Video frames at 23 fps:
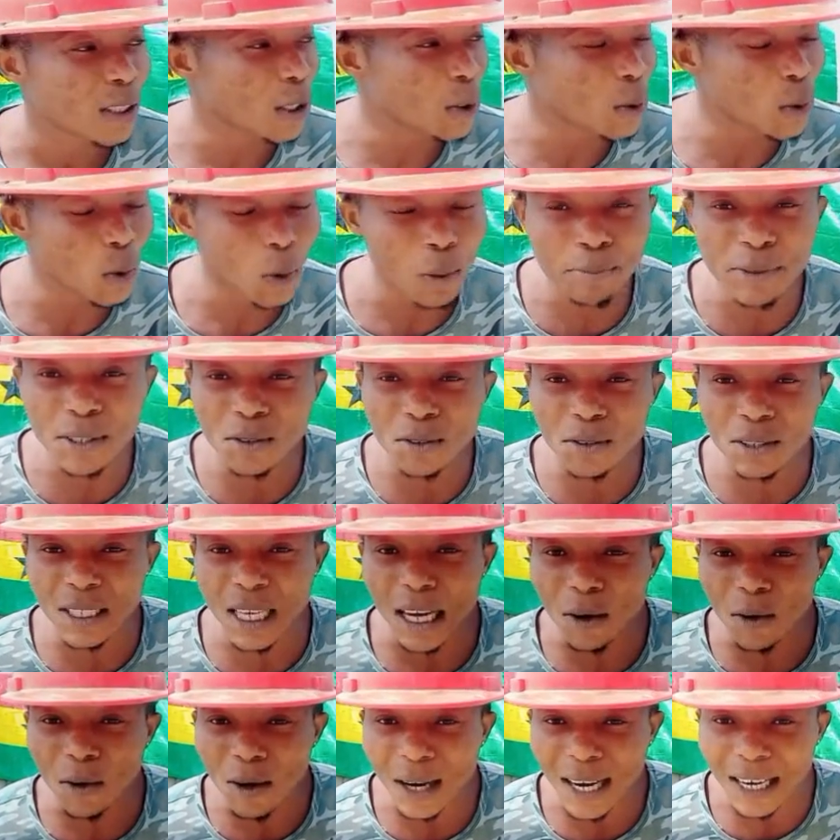you know, building
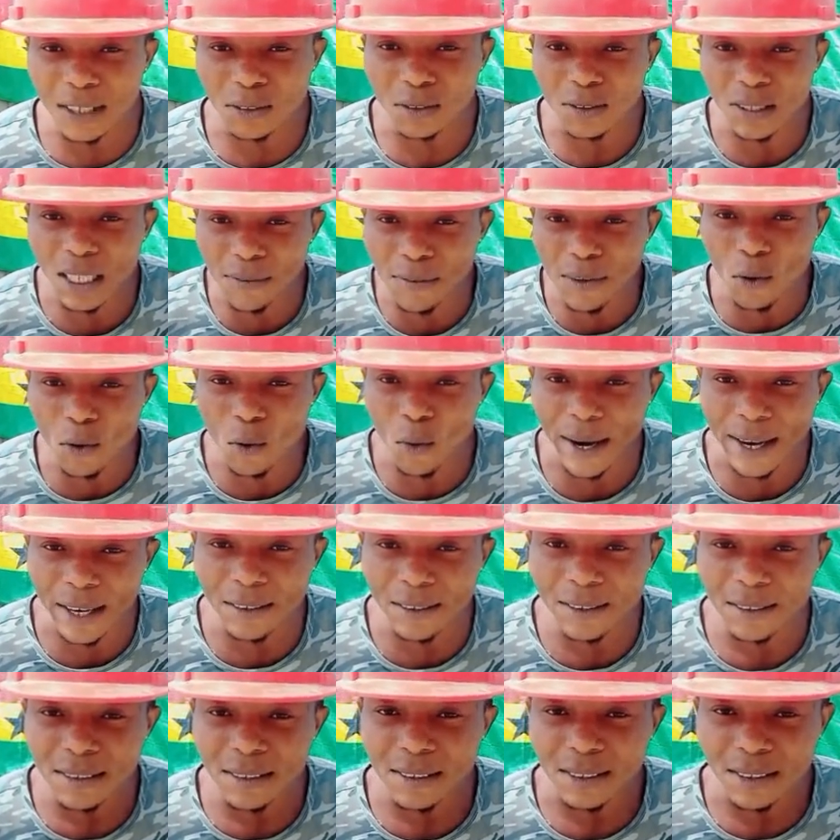their own house, living well,
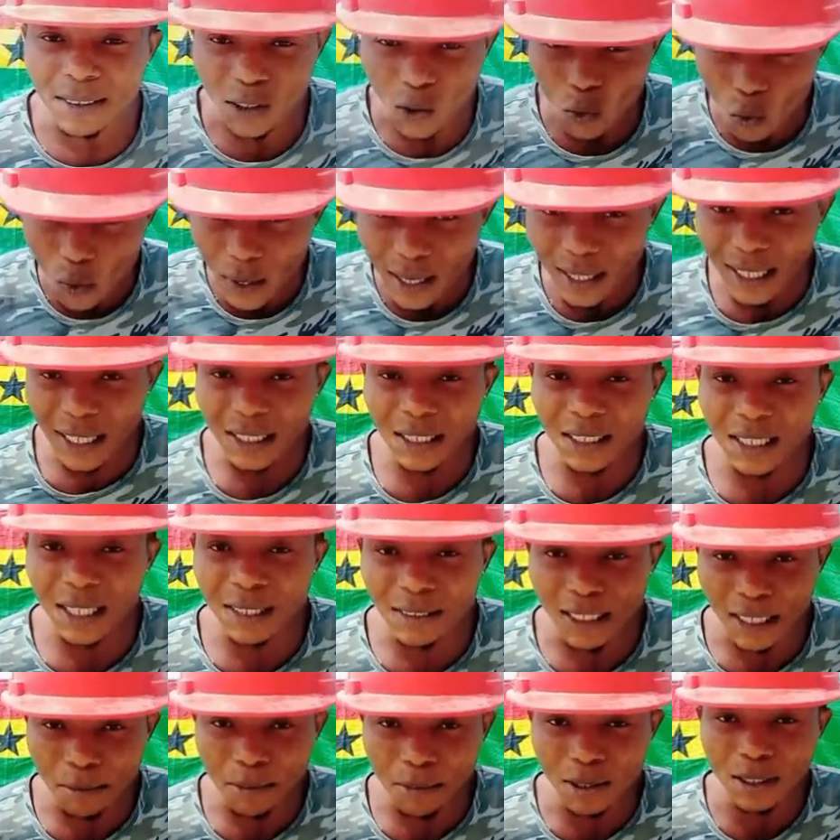the way Nigerian
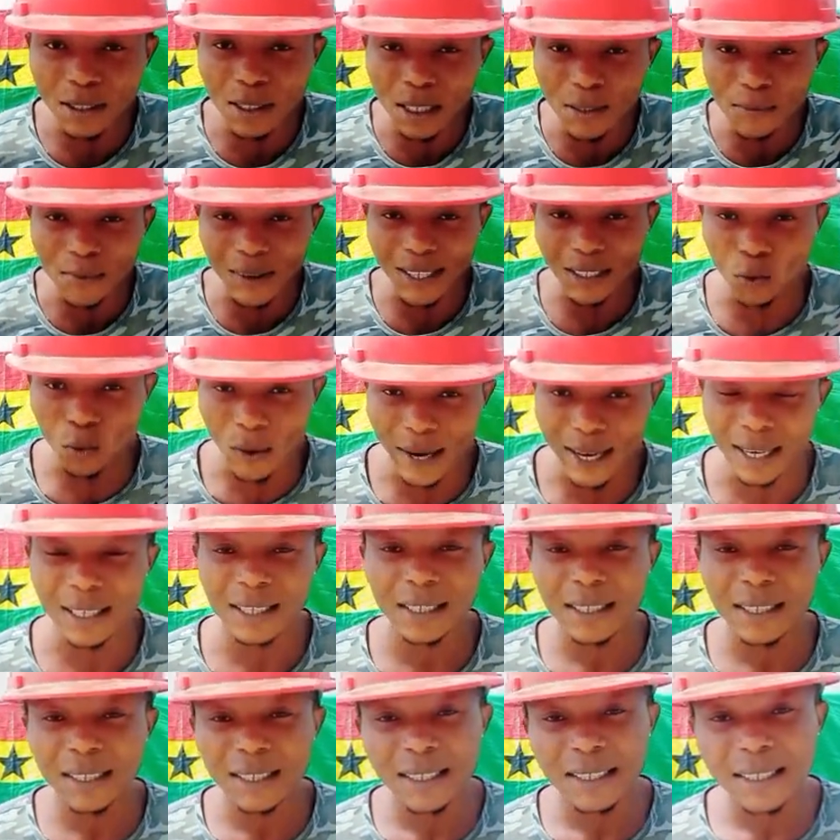celebrities live as well.
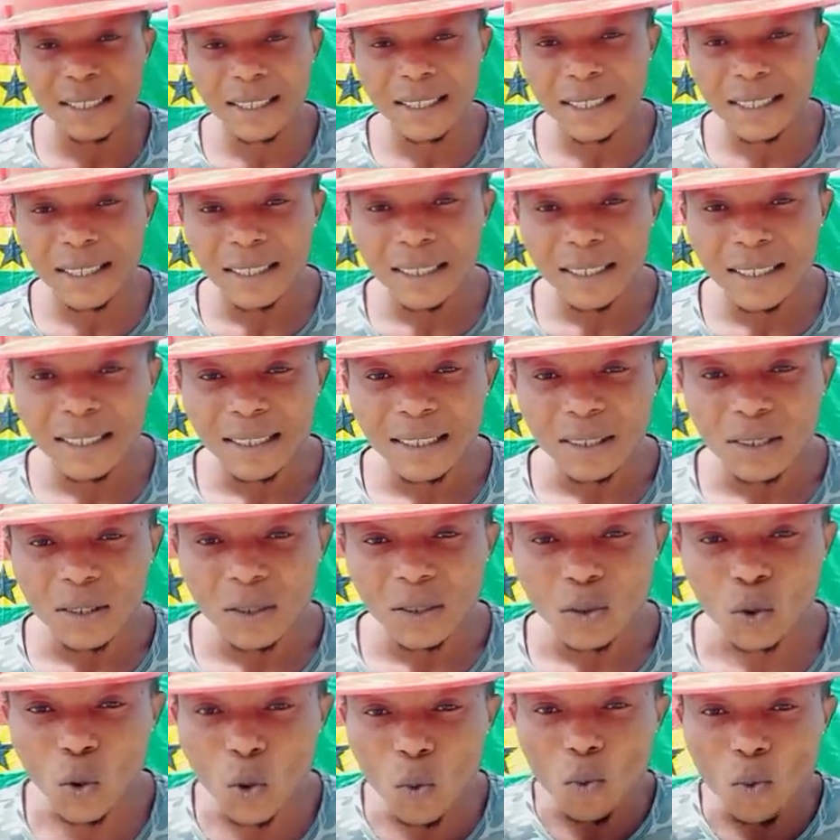
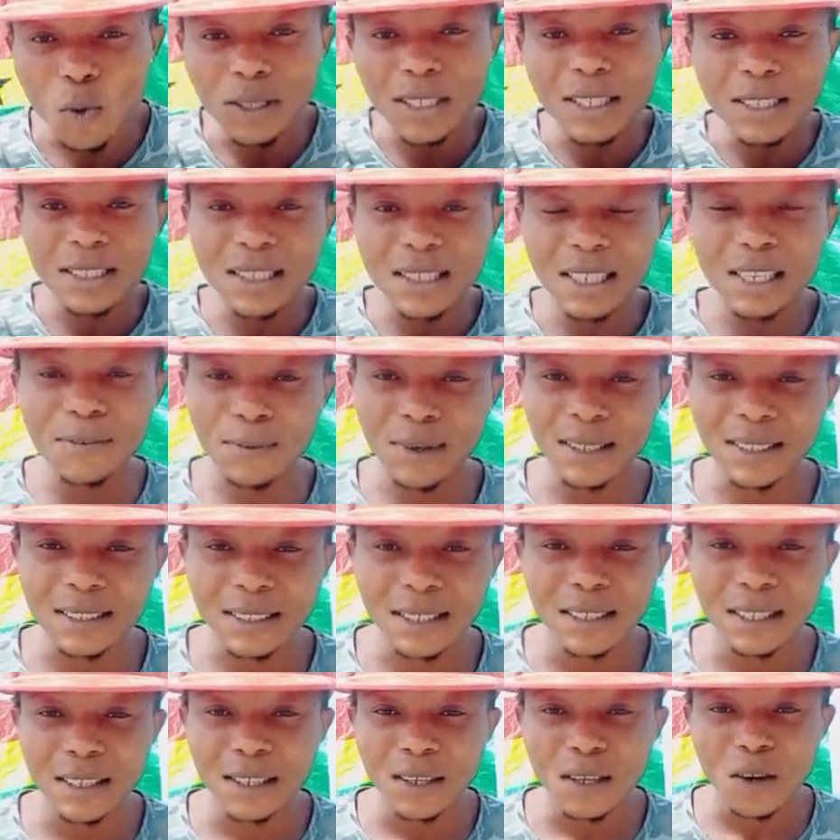So what is the
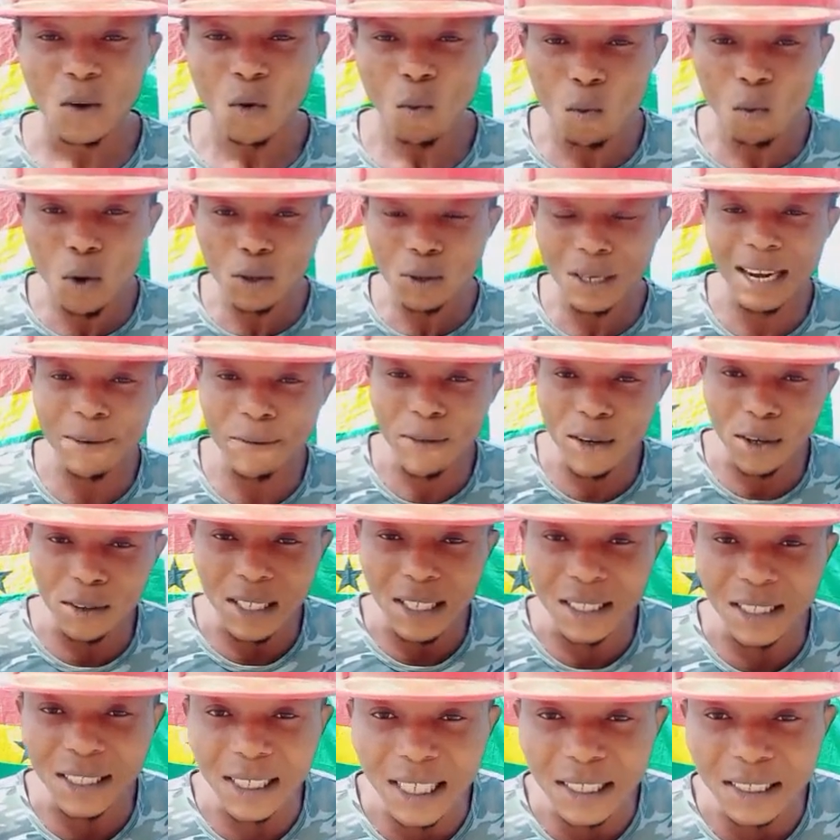difference? What have your
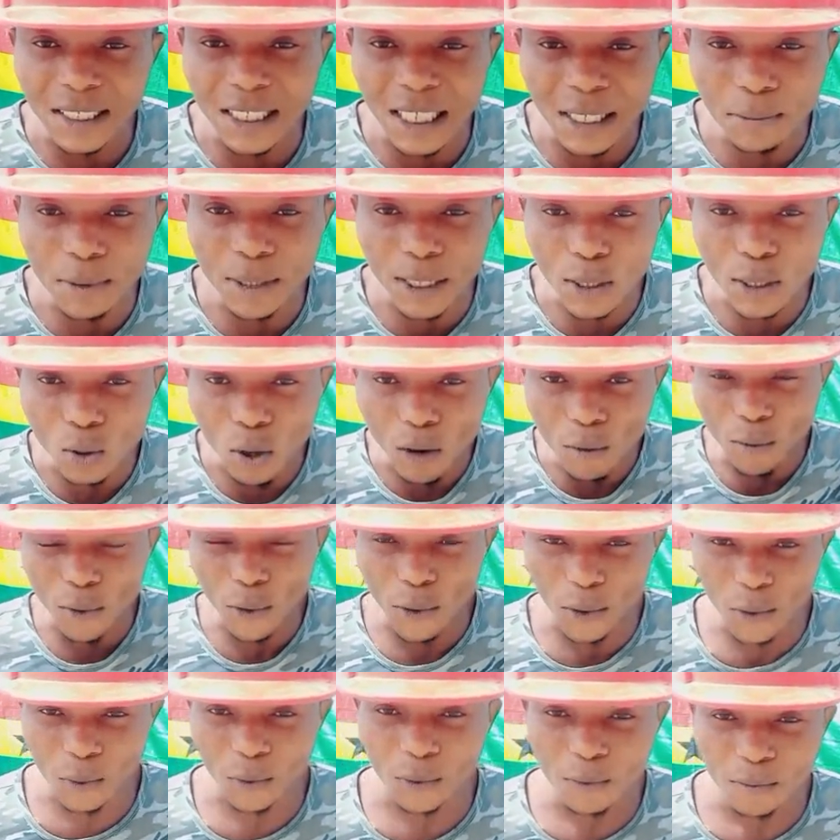Nigerian celebrity done
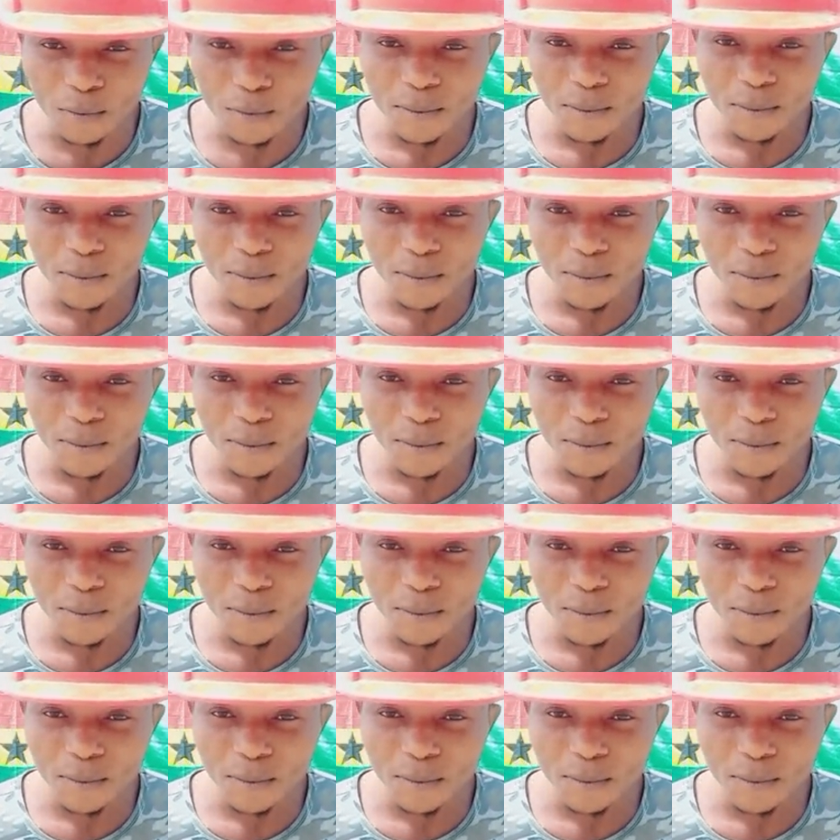for you?